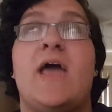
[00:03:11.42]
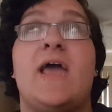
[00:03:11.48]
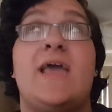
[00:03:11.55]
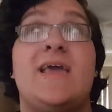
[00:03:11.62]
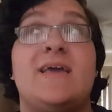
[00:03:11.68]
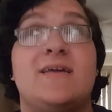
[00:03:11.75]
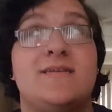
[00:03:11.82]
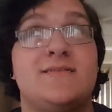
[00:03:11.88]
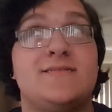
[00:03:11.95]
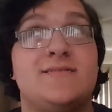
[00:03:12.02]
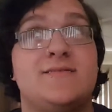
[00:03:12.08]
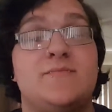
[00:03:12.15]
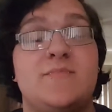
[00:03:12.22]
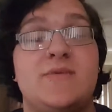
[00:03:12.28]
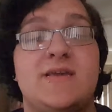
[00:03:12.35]
And
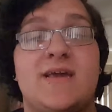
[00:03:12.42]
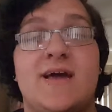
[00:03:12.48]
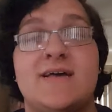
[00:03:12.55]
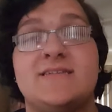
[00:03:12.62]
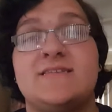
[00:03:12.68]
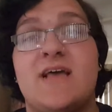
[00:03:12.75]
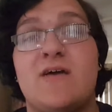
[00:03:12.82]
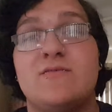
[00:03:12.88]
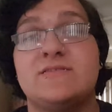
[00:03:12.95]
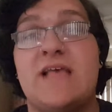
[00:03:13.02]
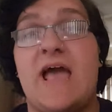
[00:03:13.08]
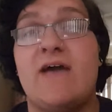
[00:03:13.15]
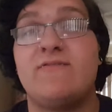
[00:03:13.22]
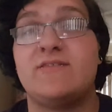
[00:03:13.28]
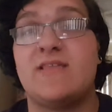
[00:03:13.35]
because I was
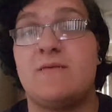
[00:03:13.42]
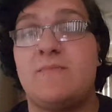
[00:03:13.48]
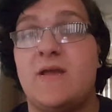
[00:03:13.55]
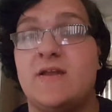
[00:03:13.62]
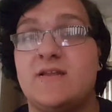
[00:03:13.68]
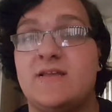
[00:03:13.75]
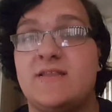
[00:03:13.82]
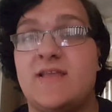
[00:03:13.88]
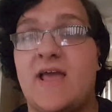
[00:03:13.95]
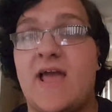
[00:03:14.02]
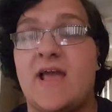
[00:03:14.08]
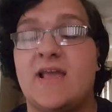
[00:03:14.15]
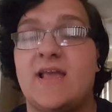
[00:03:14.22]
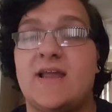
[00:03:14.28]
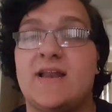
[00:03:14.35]
having that panic
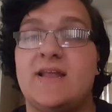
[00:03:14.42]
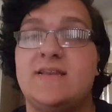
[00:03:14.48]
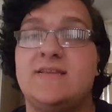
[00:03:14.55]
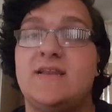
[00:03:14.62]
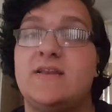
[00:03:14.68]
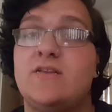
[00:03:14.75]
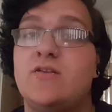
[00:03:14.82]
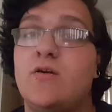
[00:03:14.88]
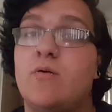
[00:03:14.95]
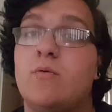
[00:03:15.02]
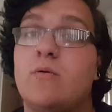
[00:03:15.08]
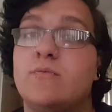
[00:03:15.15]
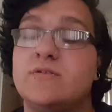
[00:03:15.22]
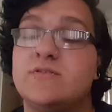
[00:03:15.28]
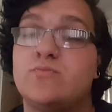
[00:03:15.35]
attack and I didn't know
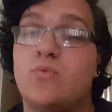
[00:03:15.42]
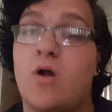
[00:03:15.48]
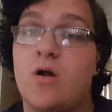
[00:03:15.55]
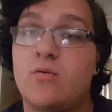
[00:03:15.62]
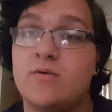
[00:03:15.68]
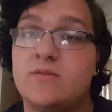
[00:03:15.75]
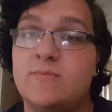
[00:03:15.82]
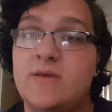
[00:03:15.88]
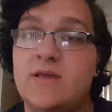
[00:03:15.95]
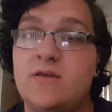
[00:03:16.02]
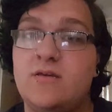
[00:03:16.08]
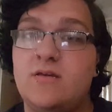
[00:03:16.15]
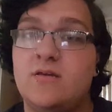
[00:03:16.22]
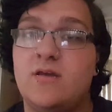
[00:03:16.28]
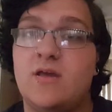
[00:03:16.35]
what was wrong with
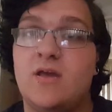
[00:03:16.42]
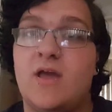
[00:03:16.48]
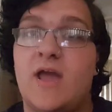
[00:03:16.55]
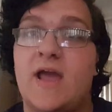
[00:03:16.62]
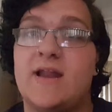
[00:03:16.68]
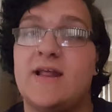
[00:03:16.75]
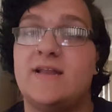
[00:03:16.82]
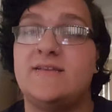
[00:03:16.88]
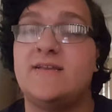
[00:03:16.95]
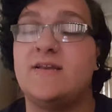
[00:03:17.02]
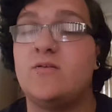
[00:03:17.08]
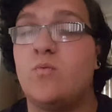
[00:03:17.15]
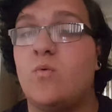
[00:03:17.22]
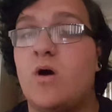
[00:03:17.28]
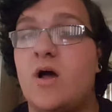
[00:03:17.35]
me, and I
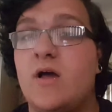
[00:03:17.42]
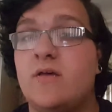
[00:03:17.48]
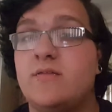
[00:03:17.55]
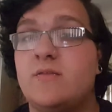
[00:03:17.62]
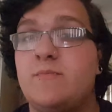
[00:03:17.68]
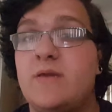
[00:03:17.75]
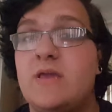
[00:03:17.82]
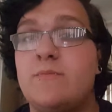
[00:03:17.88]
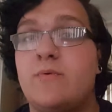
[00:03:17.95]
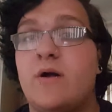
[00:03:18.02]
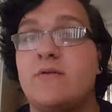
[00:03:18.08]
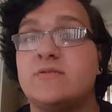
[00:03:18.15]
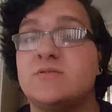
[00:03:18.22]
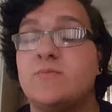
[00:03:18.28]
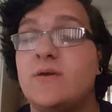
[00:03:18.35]
didn't want the people
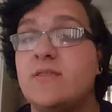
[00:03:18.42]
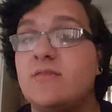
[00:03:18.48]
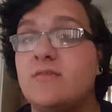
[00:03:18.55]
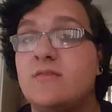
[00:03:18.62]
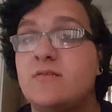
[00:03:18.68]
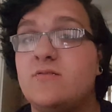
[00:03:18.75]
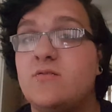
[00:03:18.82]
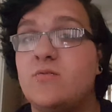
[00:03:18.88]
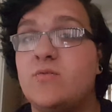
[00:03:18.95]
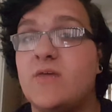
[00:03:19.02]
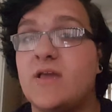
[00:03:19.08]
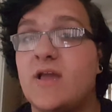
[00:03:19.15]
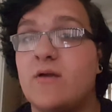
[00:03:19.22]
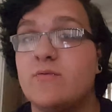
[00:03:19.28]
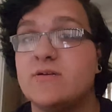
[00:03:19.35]
I was with to
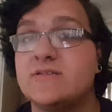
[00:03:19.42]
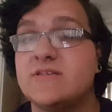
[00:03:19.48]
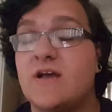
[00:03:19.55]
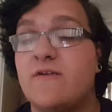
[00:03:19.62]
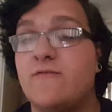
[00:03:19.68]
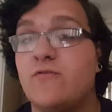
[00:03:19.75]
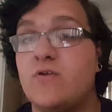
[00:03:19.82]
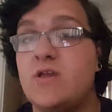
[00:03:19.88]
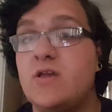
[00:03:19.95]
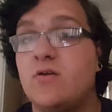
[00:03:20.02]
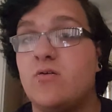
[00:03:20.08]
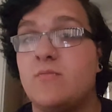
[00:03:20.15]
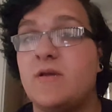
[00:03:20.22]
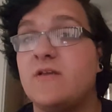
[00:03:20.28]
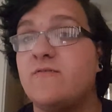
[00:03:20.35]
think I was a freak
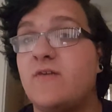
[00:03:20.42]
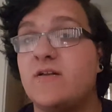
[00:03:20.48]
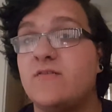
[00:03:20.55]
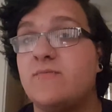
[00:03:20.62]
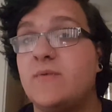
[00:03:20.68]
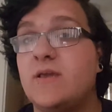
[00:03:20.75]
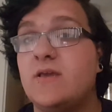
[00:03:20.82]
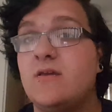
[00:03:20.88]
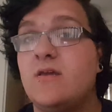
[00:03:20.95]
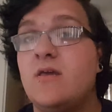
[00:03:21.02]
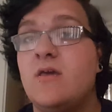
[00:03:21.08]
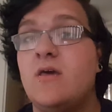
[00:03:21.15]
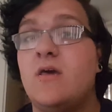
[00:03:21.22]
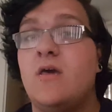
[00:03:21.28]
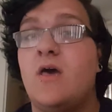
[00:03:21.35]
or make fun of me,
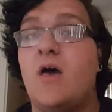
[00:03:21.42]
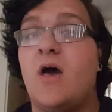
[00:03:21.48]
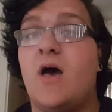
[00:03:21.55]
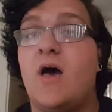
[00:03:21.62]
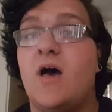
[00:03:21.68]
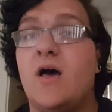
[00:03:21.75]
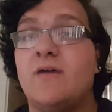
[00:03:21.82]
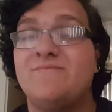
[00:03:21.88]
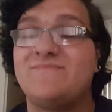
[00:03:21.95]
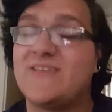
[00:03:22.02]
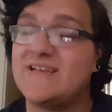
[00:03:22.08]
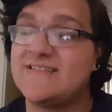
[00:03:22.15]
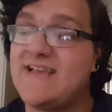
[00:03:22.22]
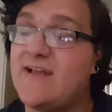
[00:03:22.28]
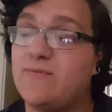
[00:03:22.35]

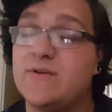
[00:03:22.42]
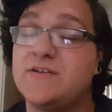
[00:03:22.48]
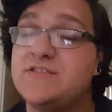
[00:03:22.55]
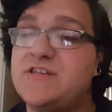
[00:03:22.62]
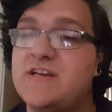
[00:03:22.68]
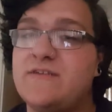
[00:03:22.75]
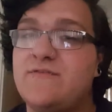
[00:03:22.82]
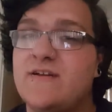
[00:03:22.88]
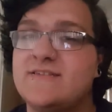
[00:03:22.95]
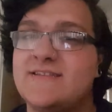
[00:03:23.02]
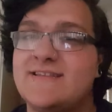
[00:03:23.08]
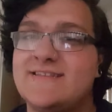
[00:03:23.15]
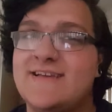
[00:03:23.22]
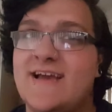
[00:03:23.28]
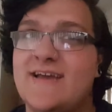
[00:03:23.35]
because I had really shitty friends
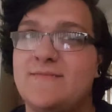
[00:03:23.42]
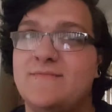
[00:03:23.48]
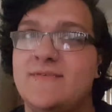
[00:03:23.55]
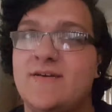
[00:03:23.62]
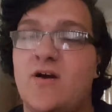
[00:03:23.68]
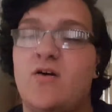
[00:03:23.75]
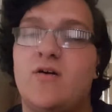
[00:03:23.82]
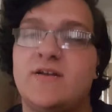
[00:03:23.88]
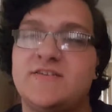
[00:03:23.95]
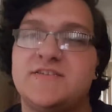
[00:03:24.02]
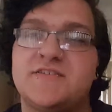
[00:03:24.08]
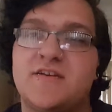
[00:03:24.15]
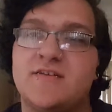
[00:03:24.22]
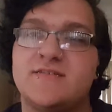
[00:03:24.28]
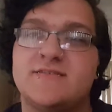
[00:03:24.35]
at the time. Oh, I
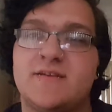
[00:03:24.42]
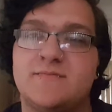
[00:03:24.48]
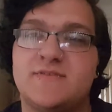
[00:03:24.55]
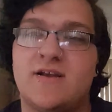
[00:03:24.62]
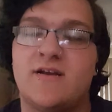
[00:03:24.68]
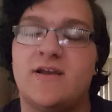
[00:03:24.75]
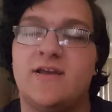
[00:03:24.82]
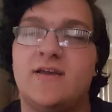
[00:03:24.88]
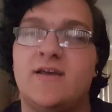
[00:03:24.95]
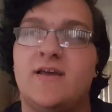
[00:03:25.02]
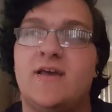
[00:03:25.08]
just cursed. I'm sorry.